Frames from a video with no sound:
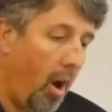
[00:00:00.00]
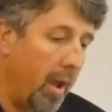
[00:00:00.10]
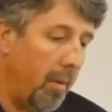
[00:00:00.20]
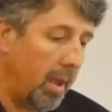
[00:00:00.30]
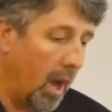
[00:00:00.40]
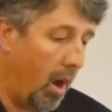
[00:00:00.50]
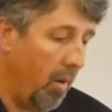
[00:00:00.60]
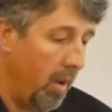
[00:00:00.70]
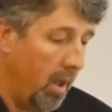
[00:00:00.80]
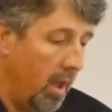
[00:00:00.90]
Oh, here we
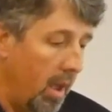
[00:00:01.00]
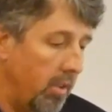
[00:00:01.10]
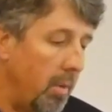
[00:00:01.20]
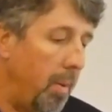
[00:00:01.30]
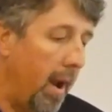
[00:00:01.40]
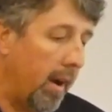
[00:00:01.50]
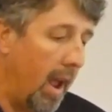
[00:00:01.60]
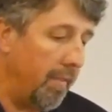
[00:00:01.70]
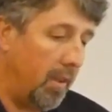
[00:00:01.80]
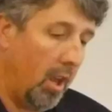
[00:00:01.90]
go. It's in
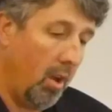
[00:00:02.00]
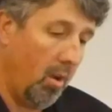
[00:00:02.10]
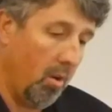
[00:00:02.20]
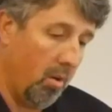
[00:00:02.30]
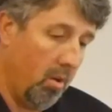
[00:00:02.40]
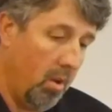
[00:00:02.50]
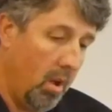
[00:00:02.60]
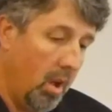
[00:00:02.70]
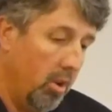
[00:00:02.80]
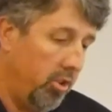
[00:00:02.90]
paragraph two.
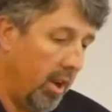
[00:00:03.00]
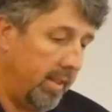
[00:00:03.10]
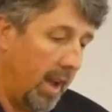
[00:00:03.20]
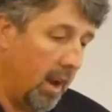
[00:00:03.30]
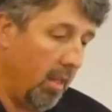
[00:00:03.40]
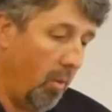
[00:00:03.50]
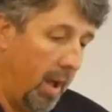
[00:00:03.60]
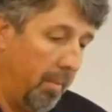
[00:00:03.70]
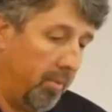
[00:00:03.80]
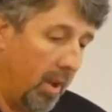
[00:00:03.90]
Shut down on the
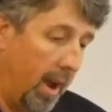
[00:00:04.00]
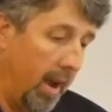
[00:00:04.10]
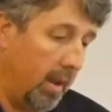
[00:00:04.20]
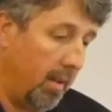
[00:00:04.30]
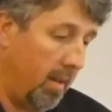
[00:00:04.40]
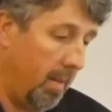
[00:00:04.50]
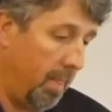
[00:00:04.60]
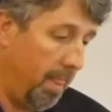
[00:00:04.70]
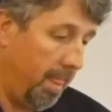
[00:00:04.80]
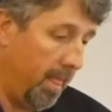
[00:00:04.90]
website.
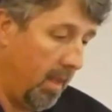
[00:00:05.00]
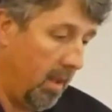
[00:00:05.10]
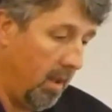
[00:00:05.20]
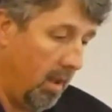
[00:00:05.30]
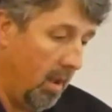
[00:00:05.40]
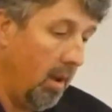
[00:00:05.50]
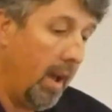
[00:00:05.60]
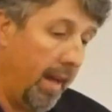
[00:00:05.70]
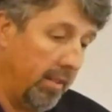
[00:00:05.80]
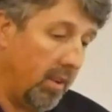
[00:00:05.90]

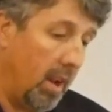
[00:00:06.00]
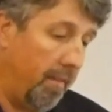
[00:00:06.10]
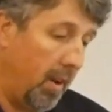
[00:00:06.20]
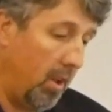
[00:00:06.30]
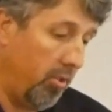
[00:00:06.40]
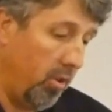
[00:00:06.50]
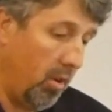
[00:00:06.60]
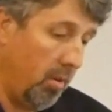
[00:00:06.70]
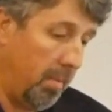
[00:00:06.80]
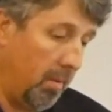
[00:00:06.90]
Yeah, that's a different
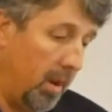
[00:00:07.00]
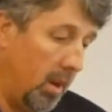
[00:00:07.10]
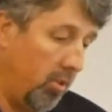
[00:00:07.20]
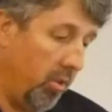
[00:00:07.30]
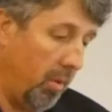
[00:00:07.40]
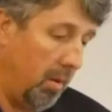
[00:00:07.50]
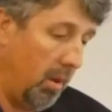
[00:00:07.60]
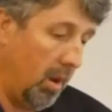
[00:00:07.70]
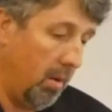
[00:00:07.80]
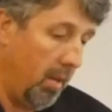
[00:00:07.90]
issue, but we need to we
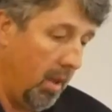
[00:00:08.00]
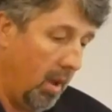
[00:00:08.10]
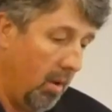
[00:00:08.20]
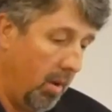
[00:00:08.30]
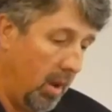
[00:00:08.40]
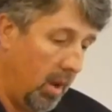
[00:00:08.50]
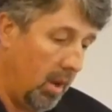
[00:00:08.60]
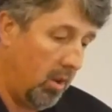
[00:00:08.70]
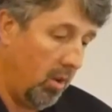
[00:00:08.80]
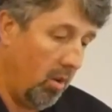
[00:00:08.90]
need to we
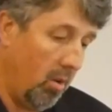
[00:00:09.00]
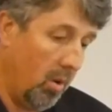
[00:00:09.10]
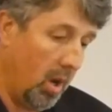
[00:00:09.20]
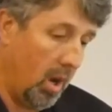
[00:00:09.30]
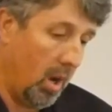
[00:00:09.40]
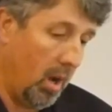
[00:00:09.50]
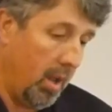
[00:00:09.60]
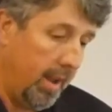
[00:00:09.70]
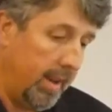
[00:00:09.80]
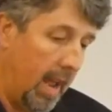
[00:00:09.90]
need to uh,
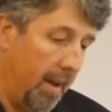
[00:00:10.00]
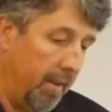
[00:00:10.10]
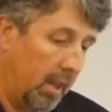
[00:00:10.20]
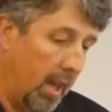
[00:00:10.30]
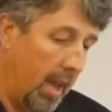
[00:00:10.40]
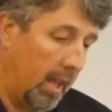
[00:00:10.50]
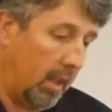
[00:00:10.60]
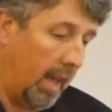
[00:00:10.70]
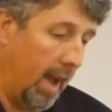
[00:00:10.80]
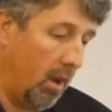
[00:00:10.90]
navigate
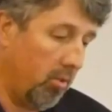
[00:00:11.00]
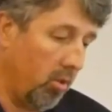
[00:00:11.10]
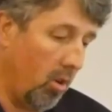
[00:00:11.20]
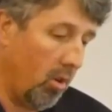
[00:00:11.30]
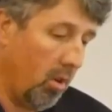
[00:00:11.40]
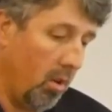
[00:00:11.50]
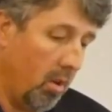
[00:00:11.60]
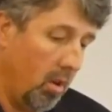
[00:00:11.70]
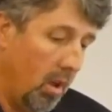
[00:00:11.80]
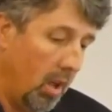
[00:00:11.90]
council
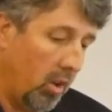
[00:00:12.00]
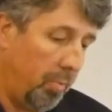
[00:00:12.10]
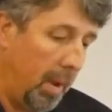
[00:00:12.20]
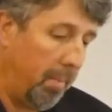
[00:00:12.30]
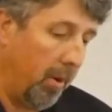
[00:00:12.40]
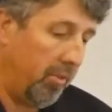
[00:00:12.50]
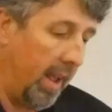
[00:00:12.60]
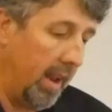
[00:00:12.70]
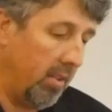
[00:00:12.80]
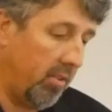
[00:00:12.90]
because people are
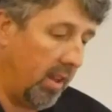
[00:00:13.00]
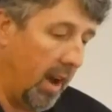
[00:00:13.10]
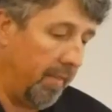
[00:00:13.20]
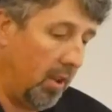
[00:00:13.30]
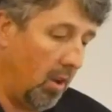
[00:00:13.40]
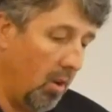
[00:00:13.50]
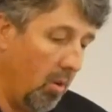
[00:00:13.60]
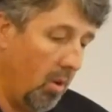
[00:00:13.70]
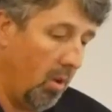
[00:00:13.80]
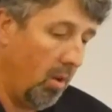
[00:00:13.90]
sending stuff
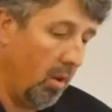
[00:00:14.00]
to